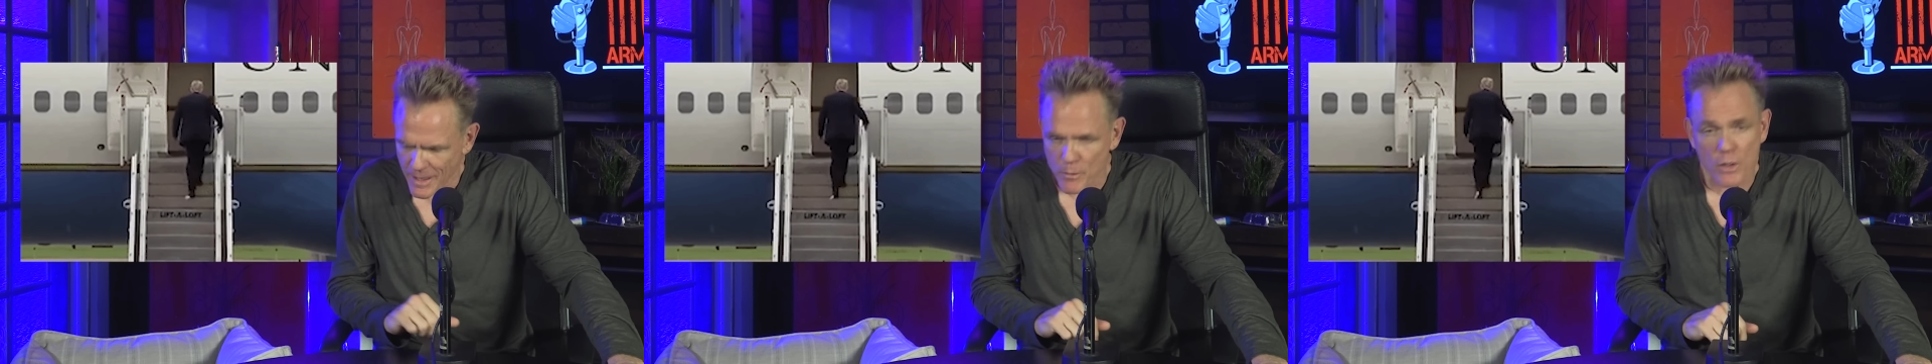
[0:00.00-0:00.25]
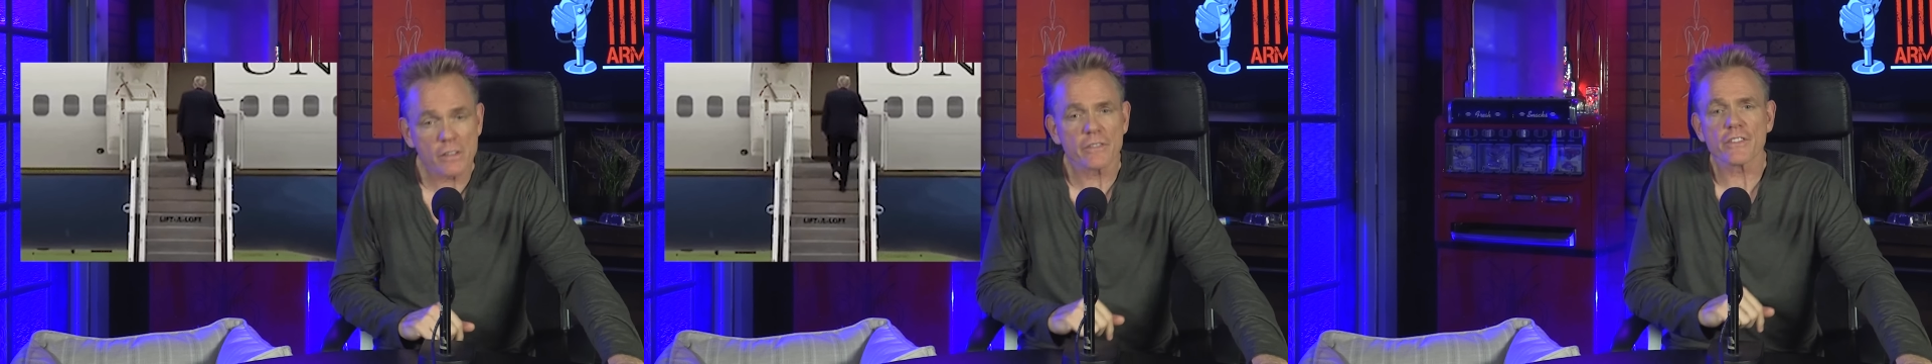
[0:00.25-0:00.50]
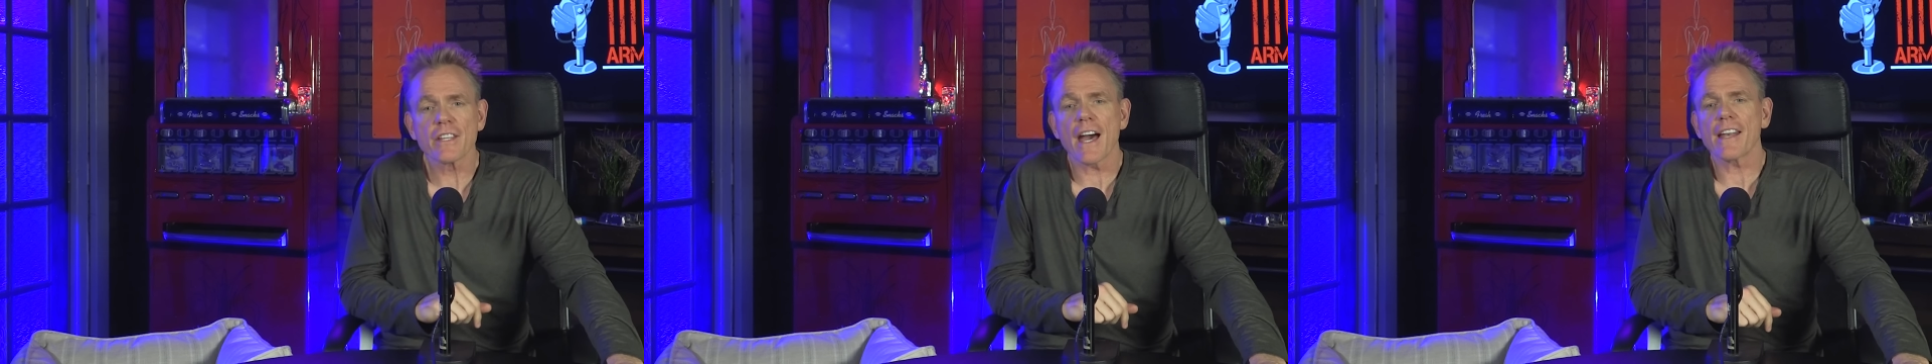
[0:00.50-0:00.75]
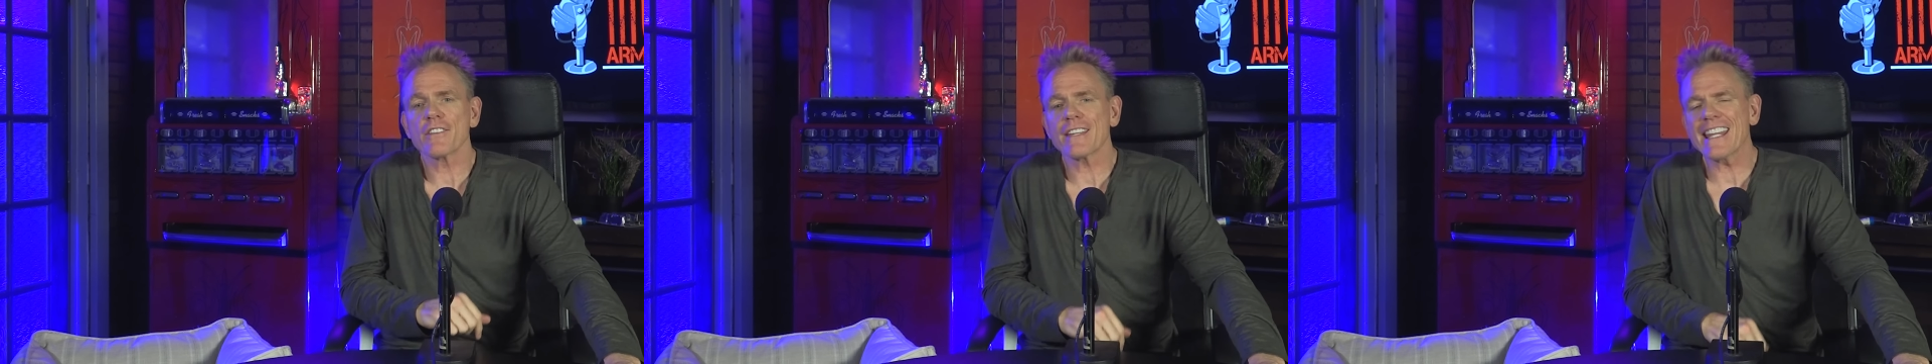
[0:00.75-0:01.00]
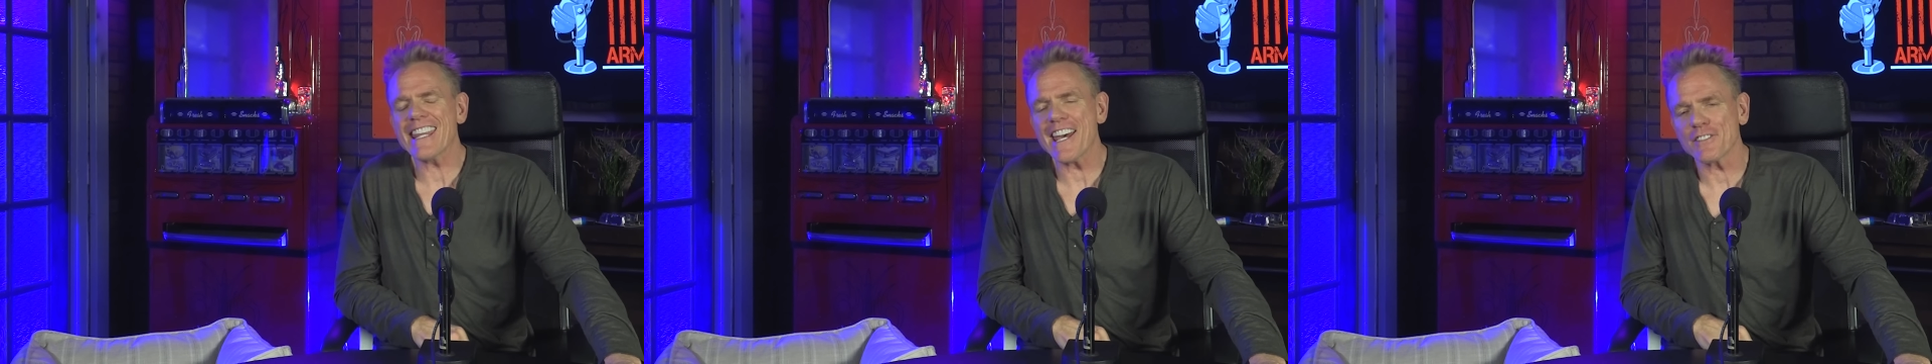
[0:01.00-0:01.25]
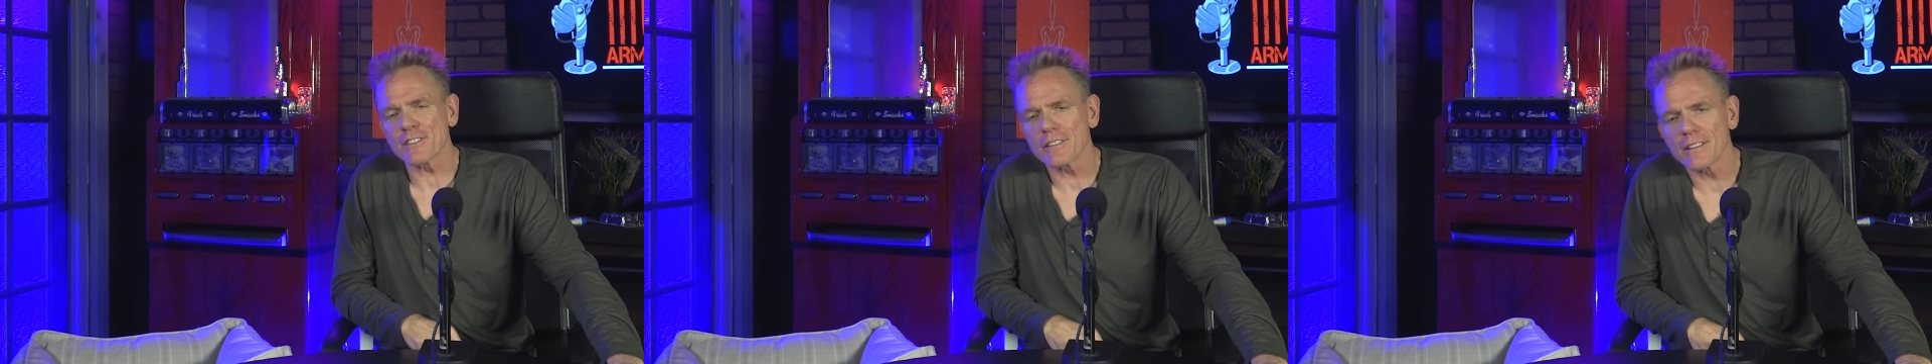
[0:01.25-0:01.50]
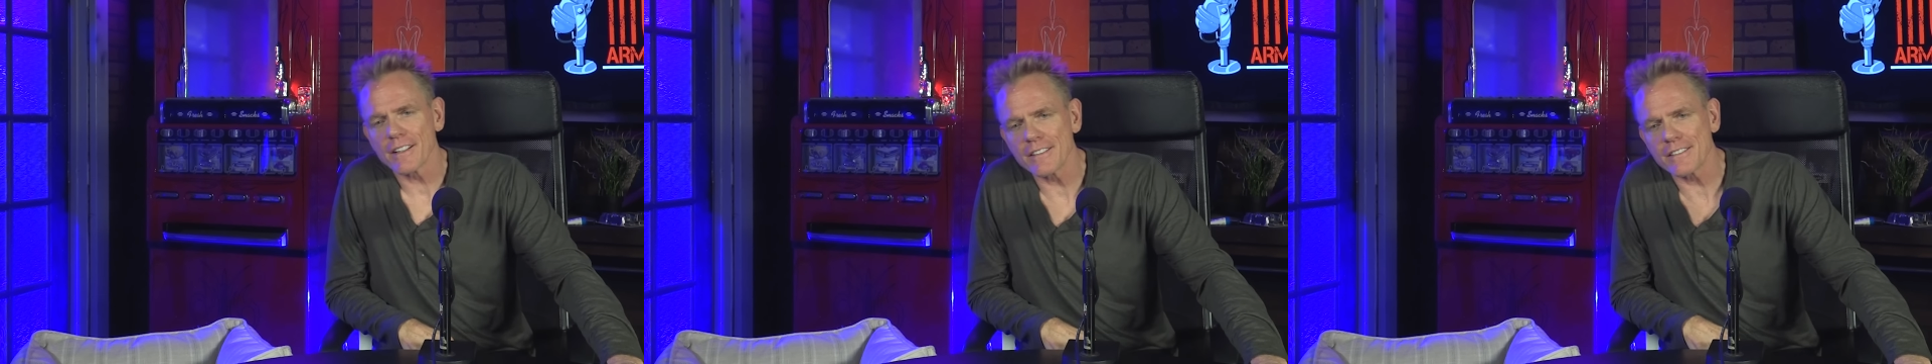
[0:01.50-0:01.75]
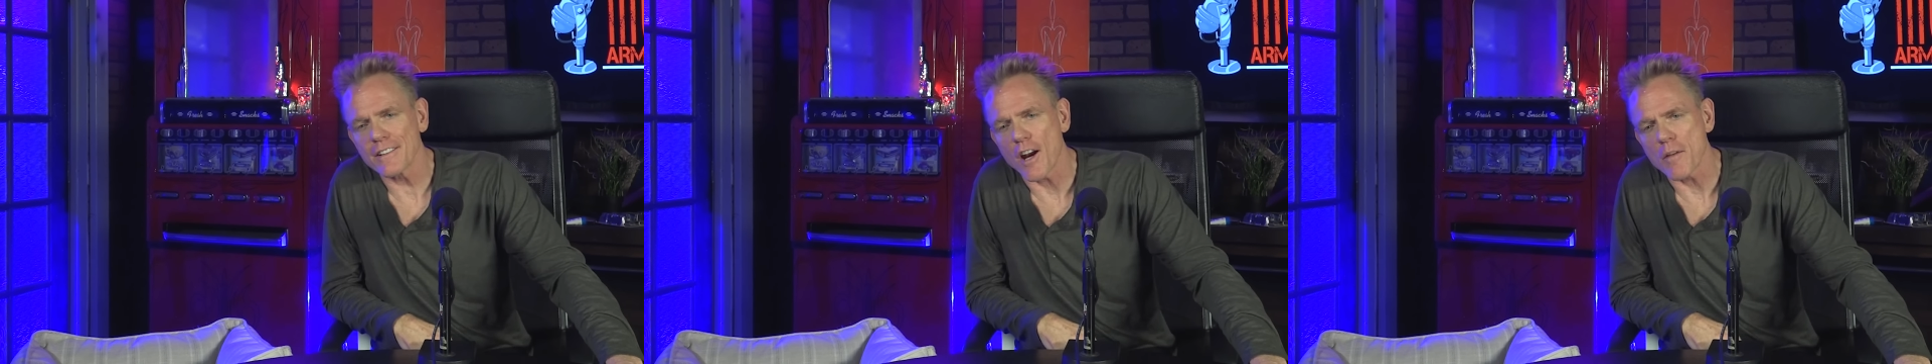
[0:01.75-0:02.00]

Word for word: I'm Christopher Titus, and this is the